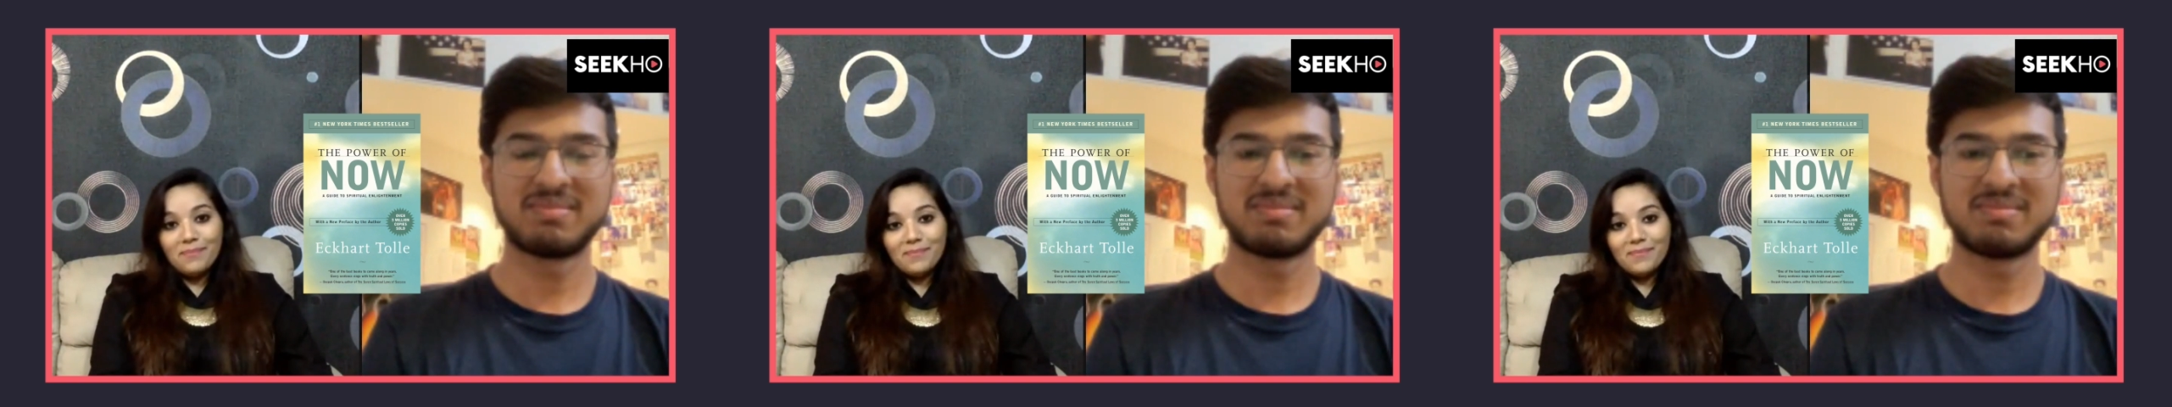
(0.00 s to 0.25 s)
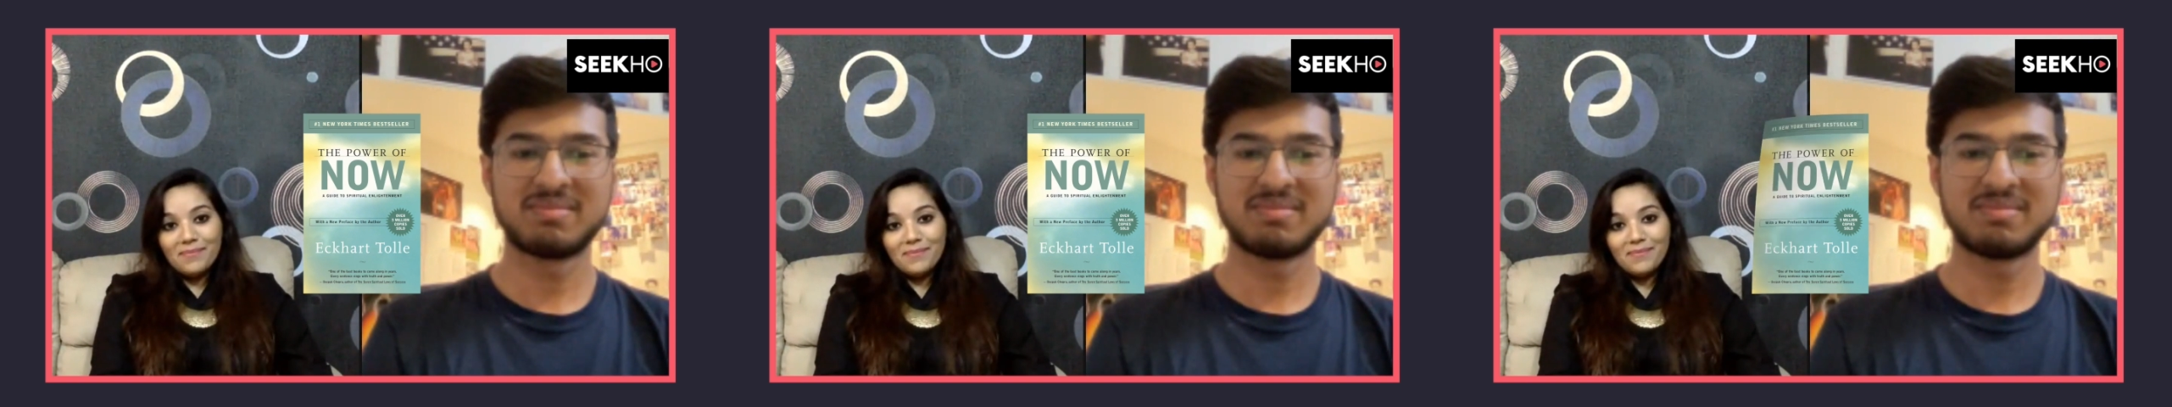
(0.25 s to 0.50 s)

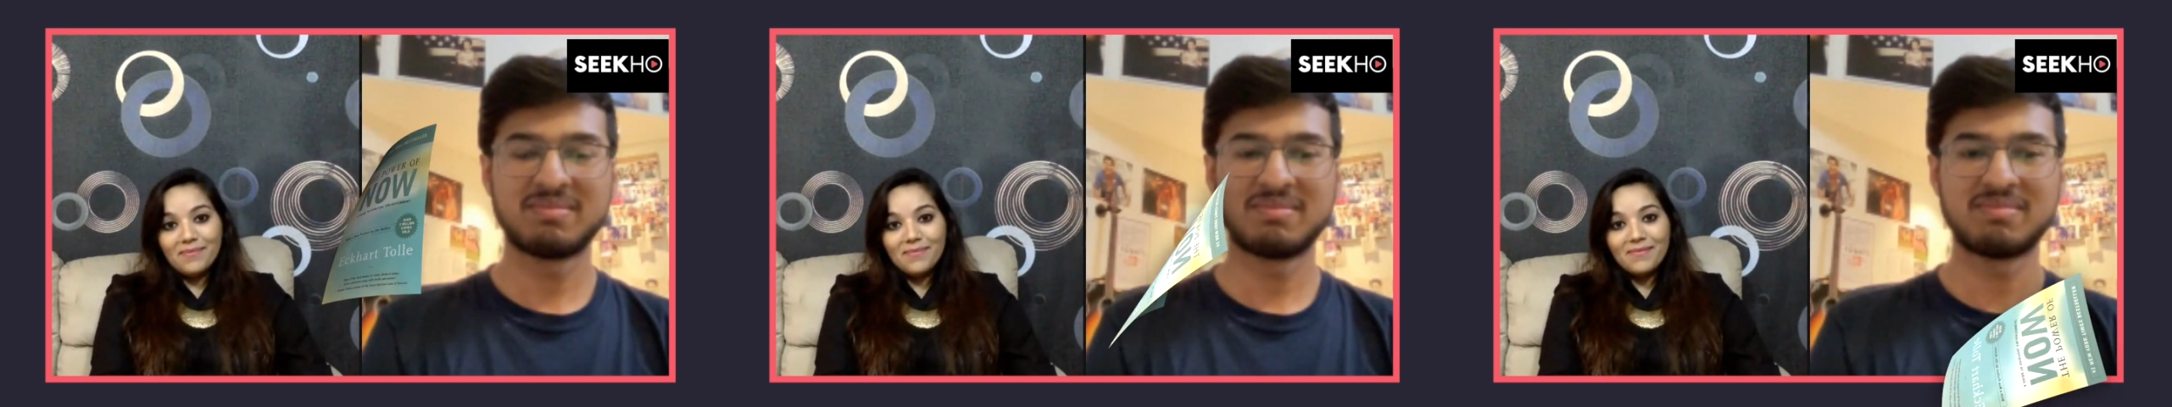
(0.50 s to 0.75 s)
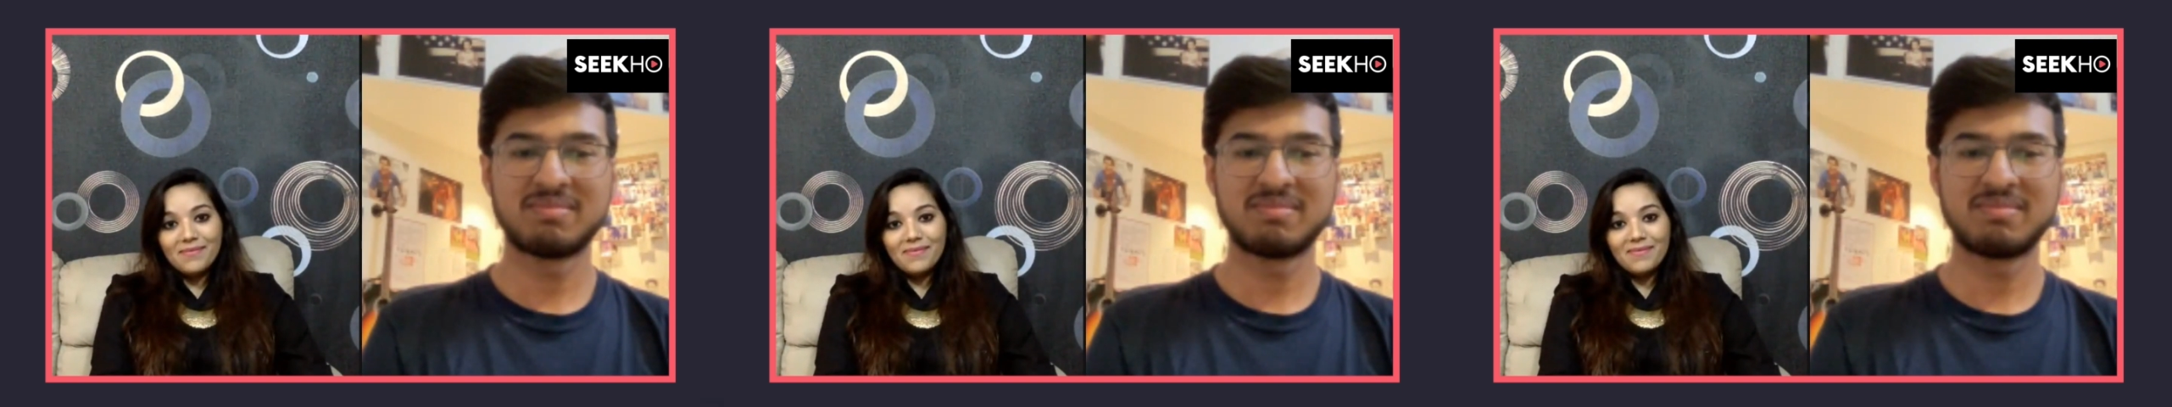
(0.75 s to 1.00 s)

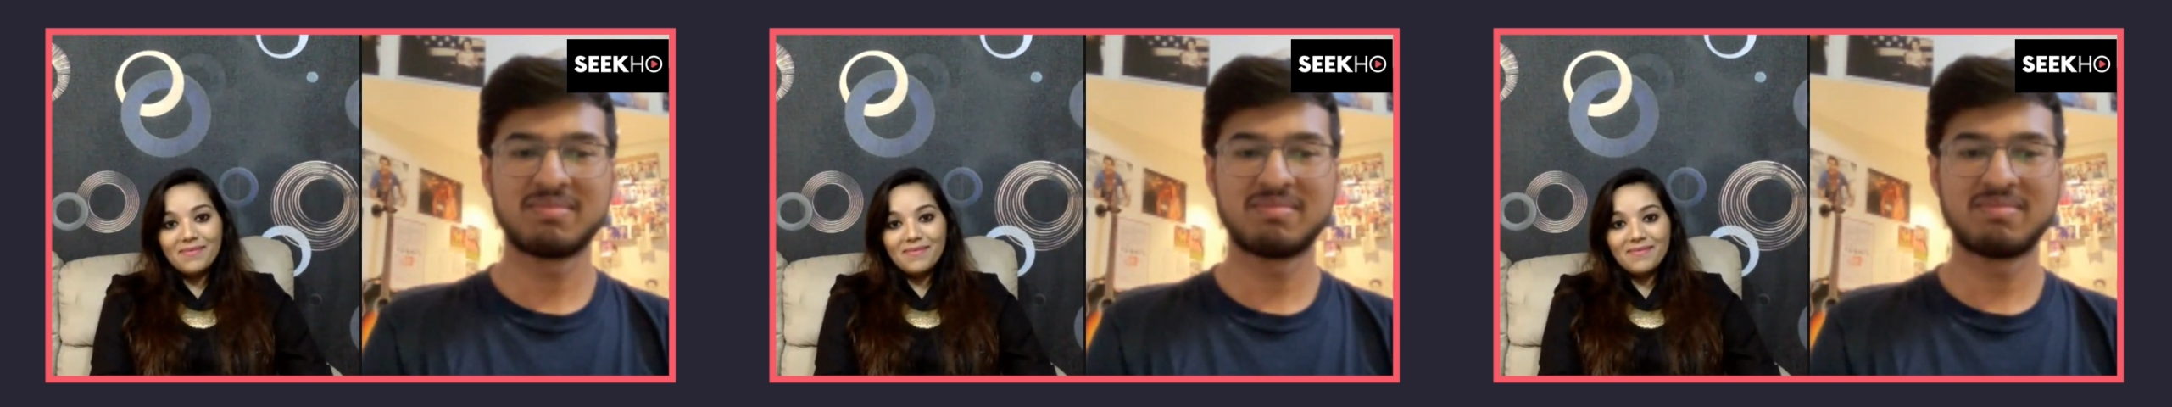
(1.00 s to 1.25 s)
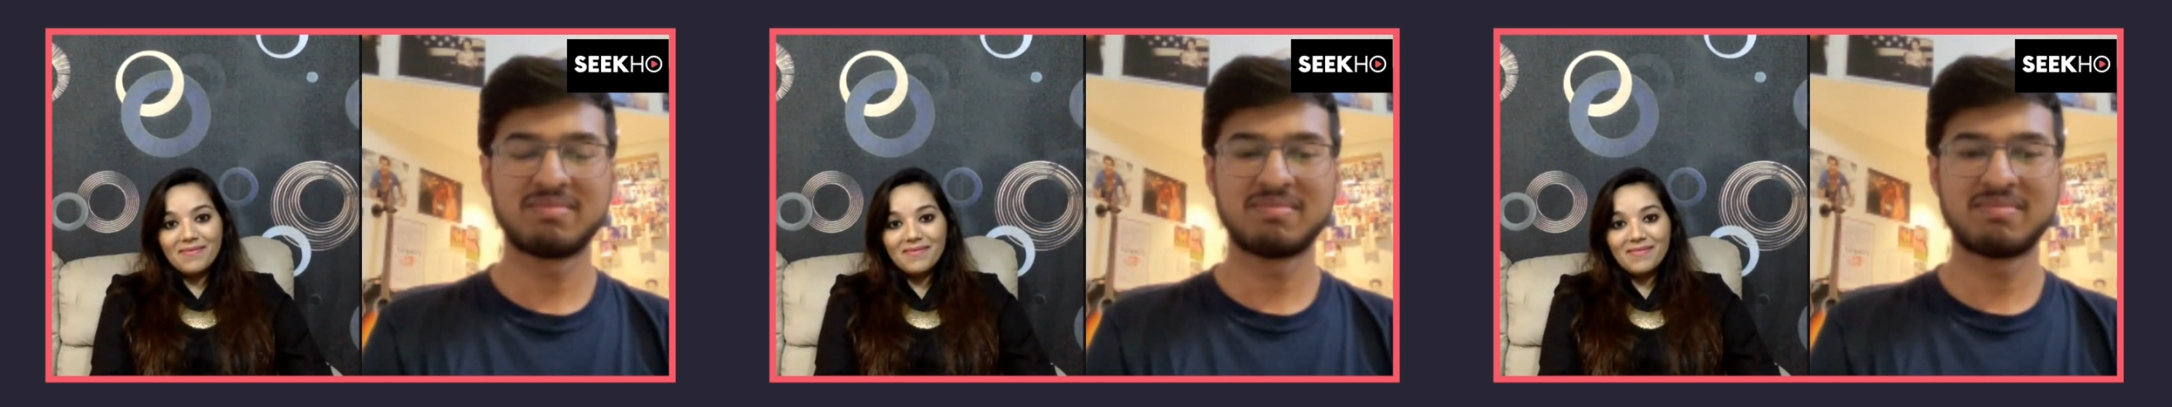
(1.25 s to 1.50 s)

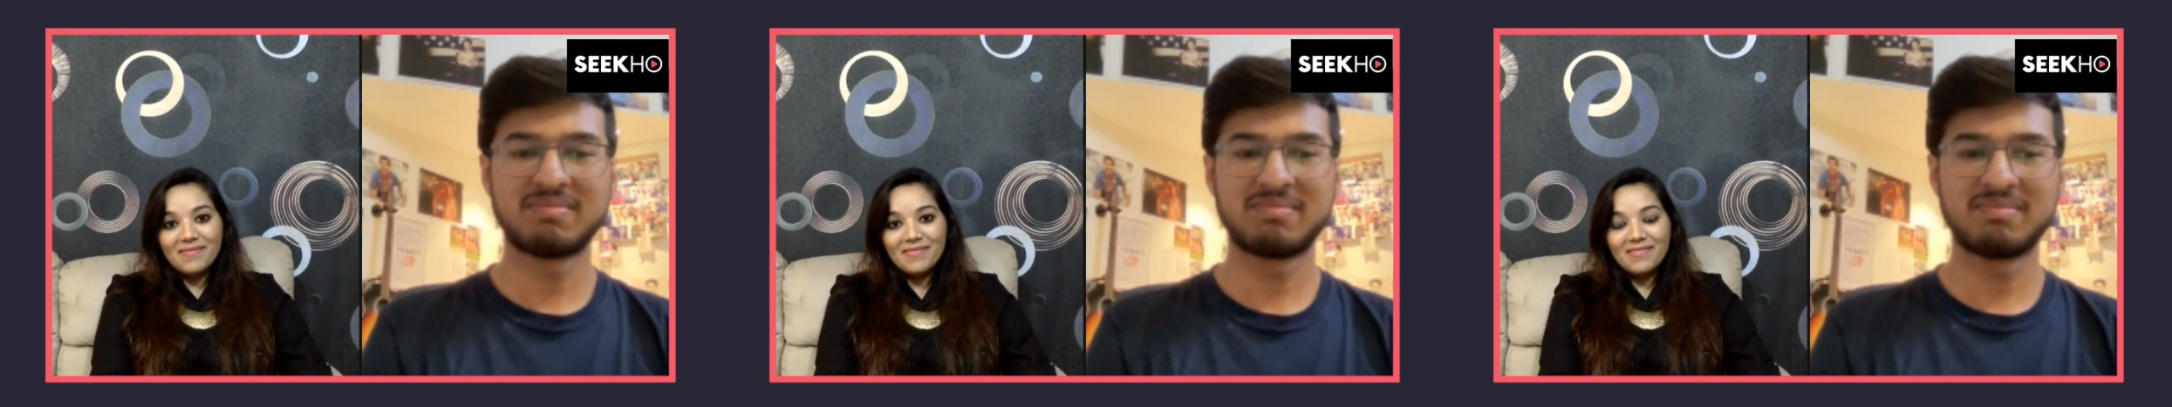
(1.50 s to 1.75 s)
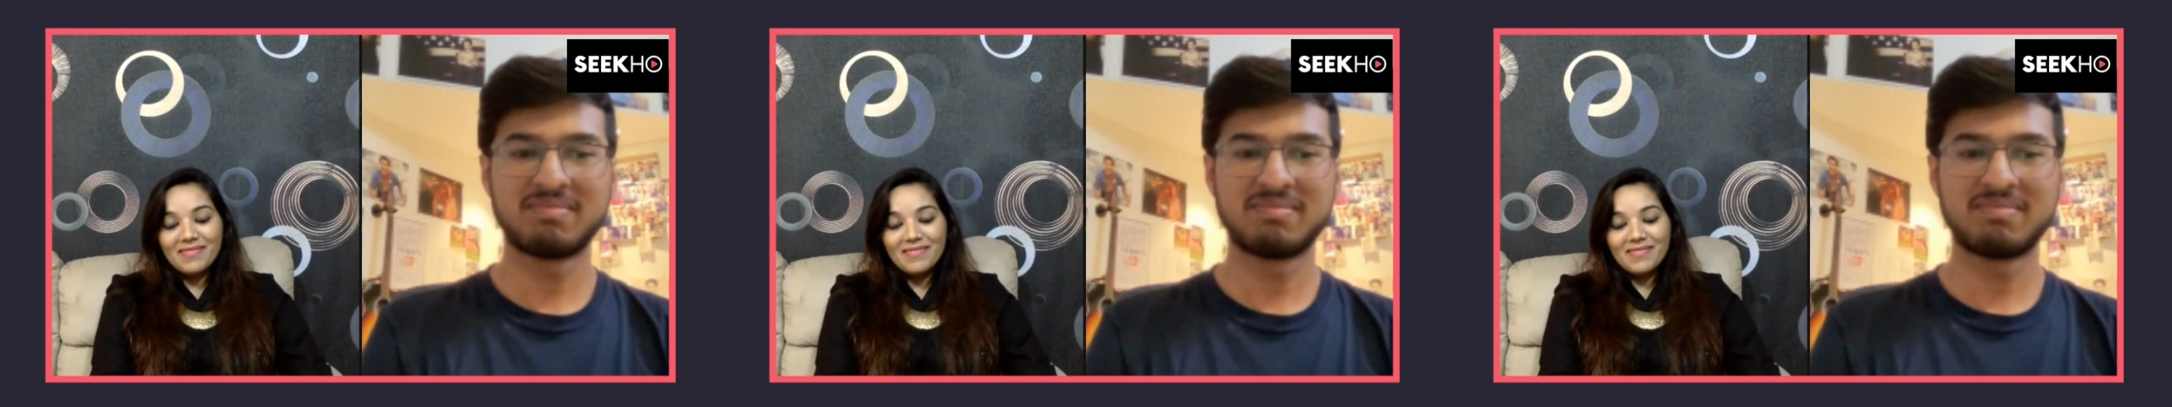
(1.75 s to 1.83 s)
No one is speaking in this clip.